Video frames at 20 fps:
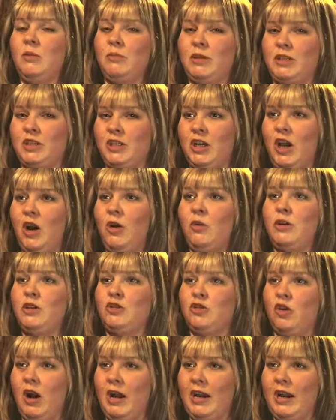but to go and
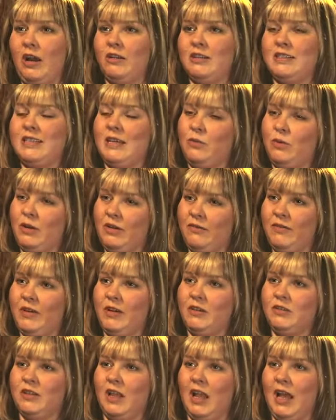try it on, see what it
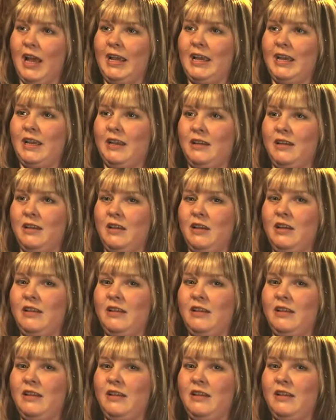feels like, and